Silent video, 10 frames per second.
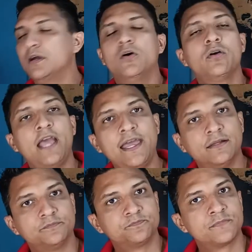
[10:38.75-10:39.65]

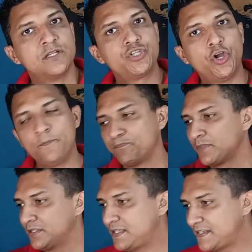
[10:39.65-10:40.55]
Okay, so
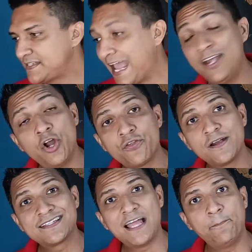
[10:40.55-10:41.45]
this is another
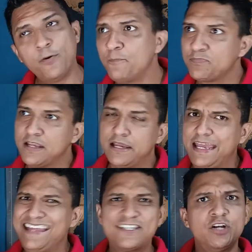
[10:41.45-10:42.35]
example.
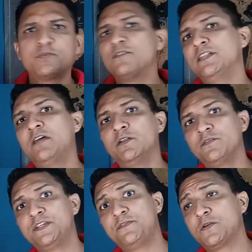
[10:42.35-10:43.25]
In terms of level
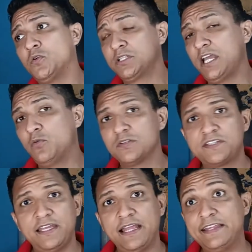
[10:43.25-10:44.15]
of difficulty, I will
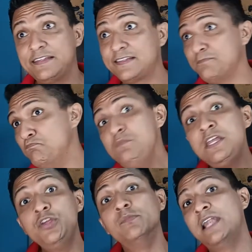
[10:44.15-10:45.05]
say that this is
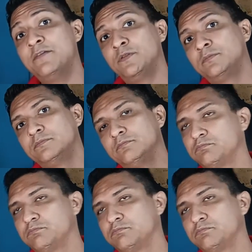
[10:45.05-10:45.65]
medium level.